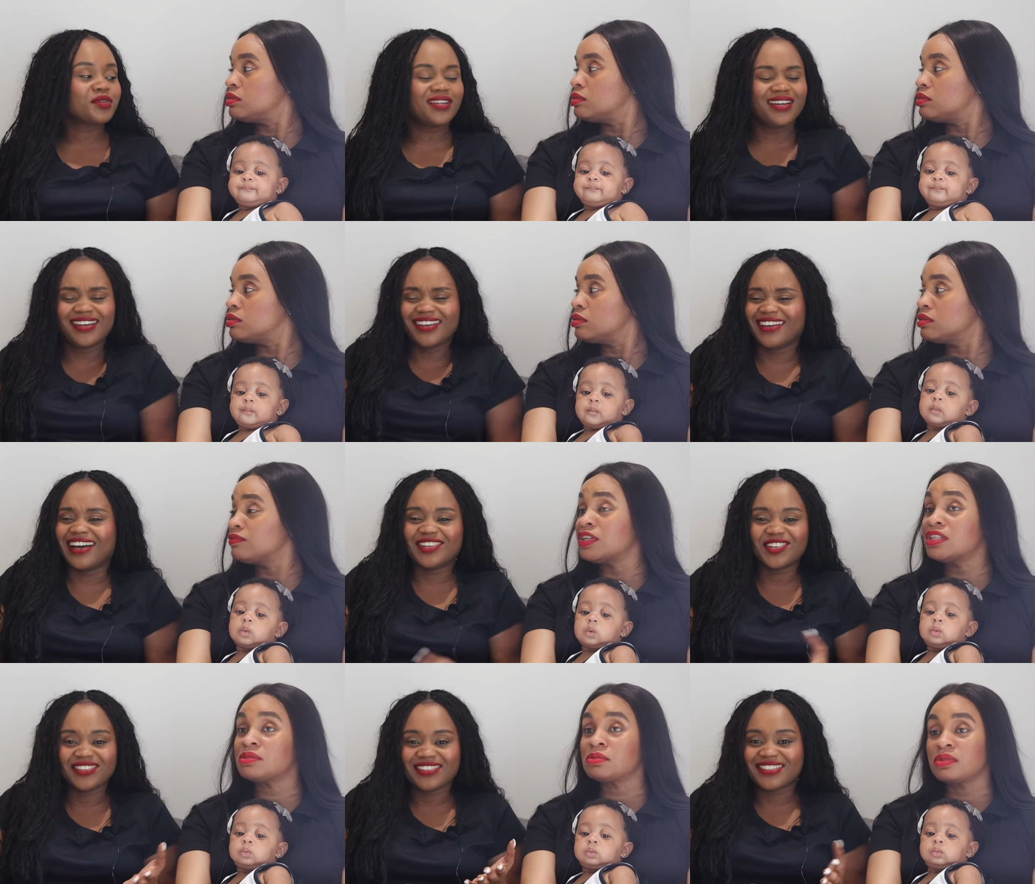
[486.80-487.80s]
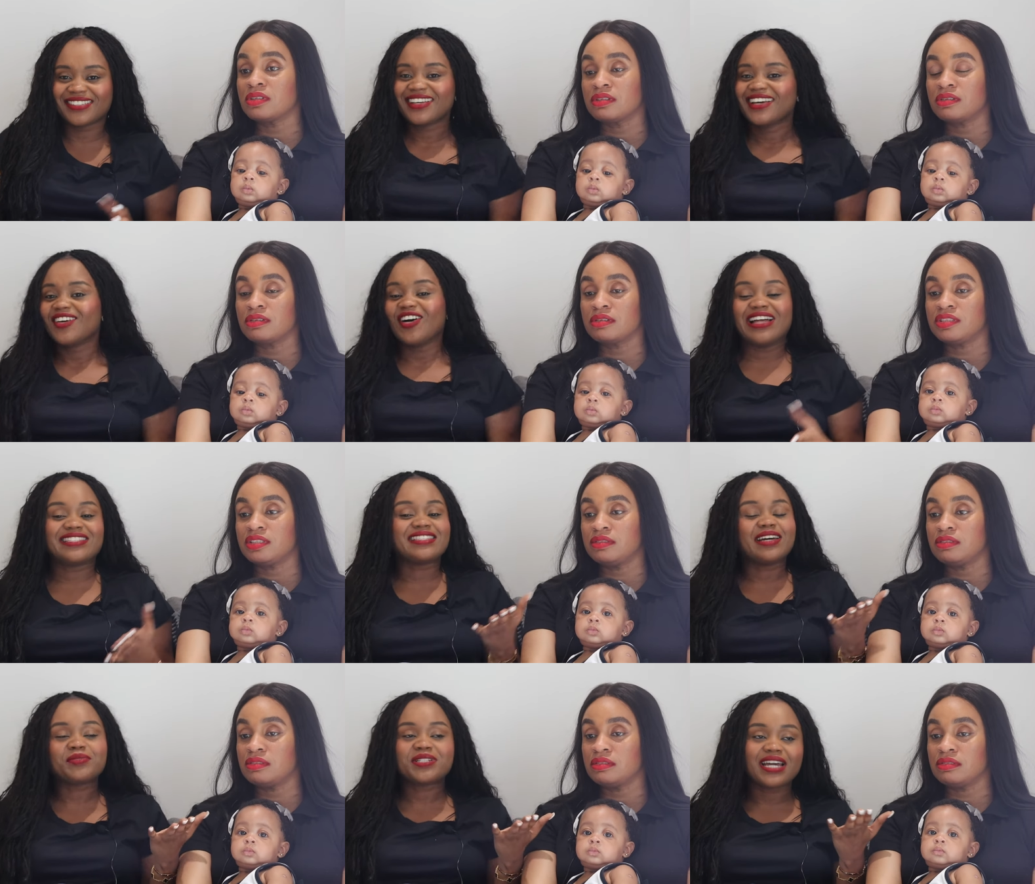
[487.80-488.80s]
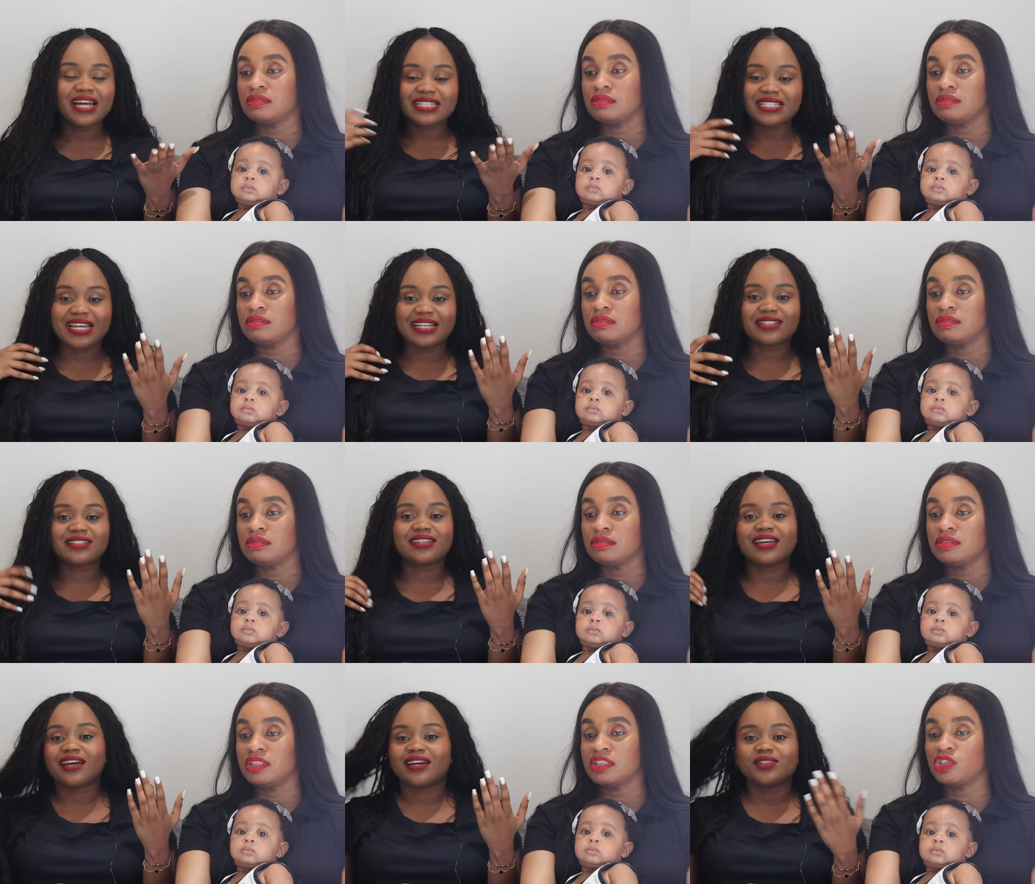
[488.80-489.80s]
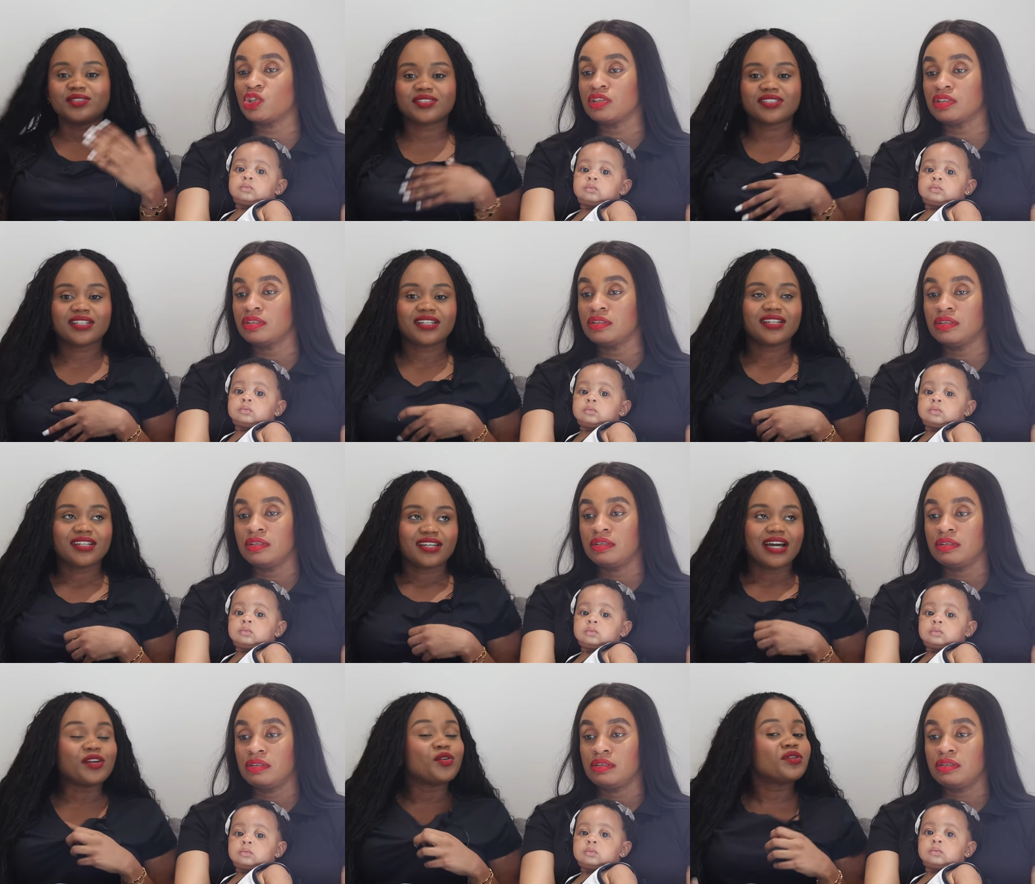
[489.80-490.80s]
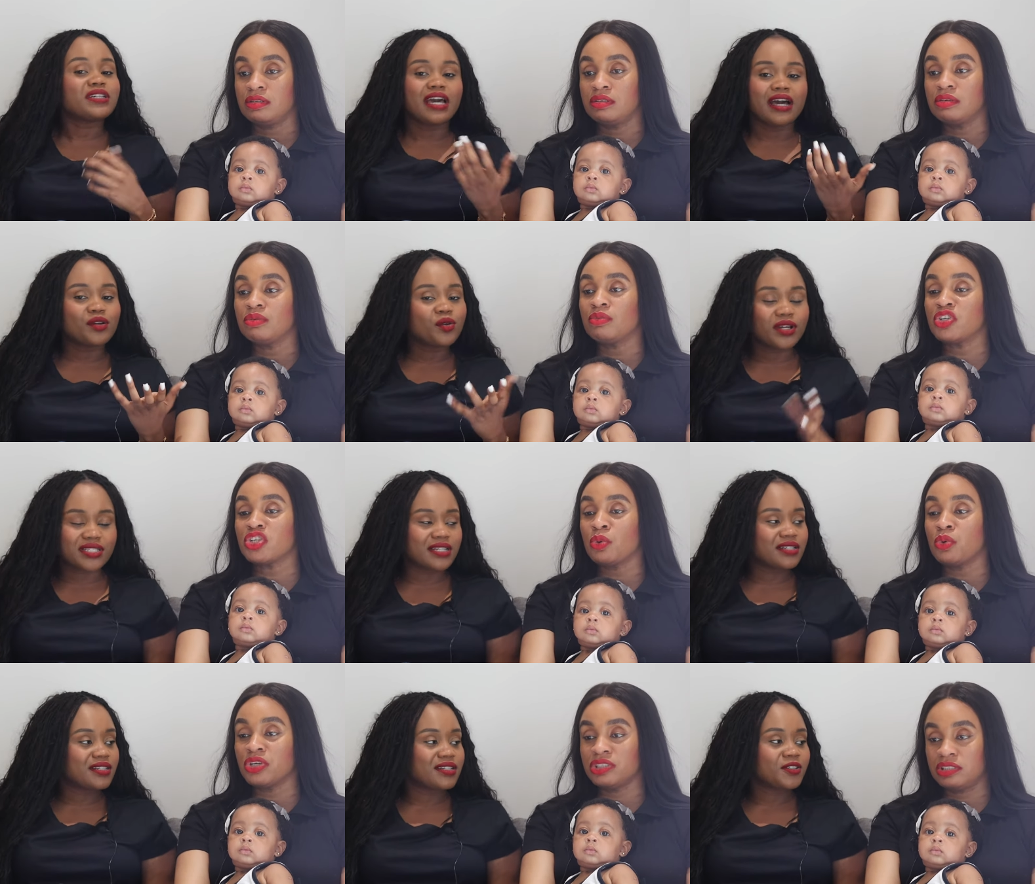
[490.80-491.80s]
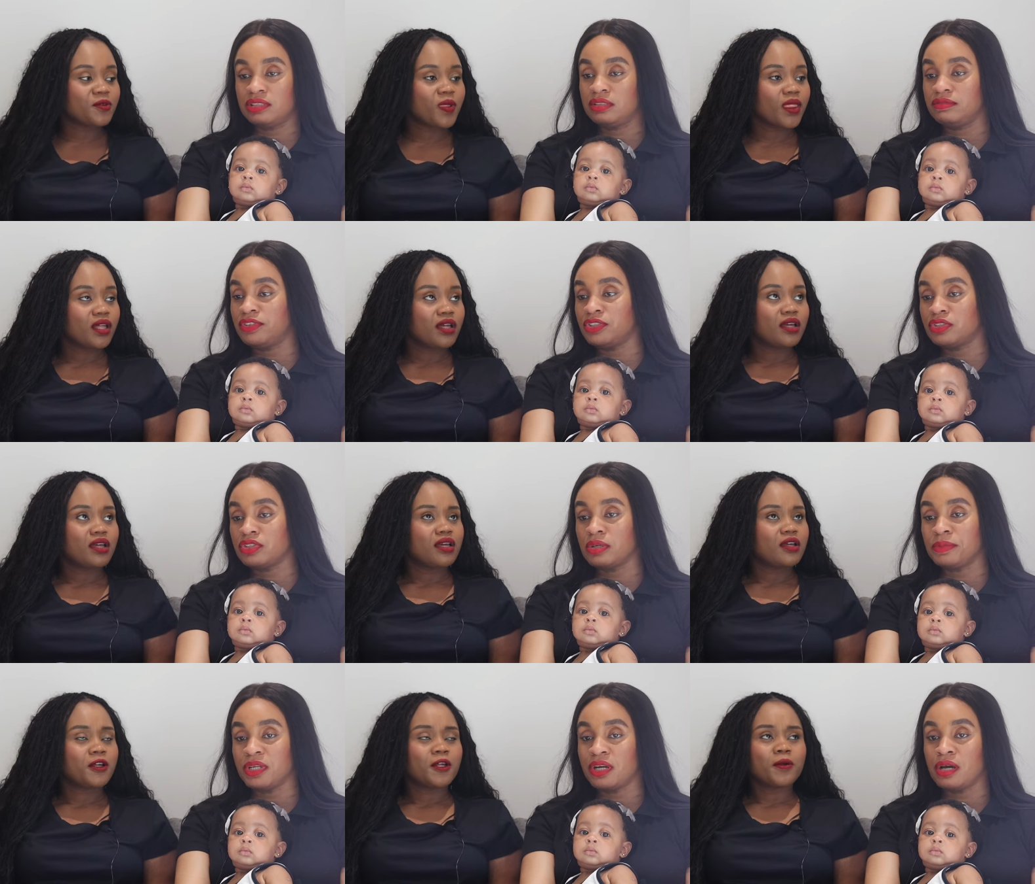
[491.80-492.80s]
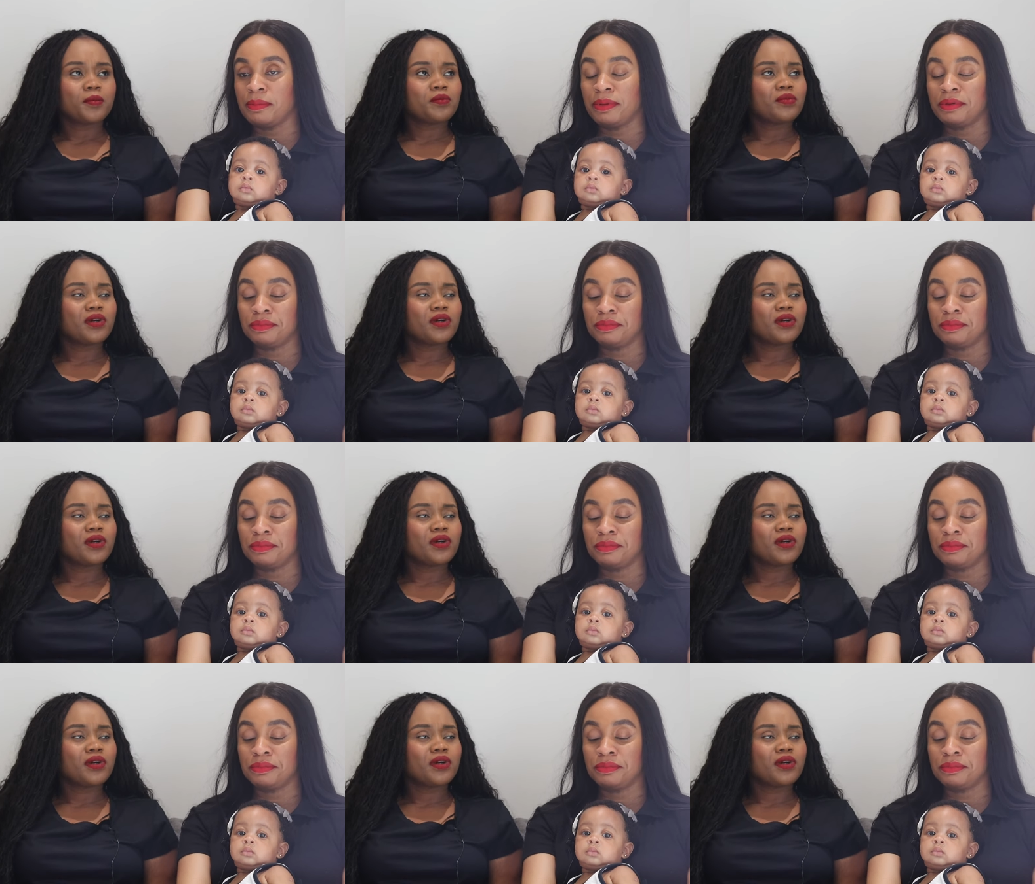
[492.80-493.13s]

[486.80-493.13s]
Speaker 1: Facebook. and all this, or Snapchat and yeah, I don't, I don't, yeah, I don't. What's understand. your worst social media app?